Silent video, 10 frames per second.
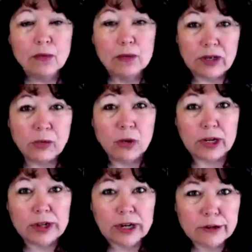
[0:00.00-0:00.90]
When
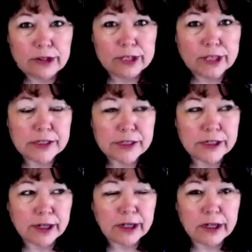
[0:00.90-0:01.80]
water energy gets
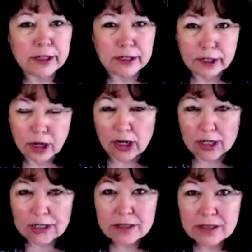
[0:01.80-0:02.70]
stuck in
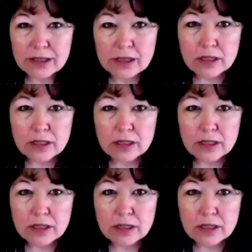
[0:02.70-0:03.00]
us,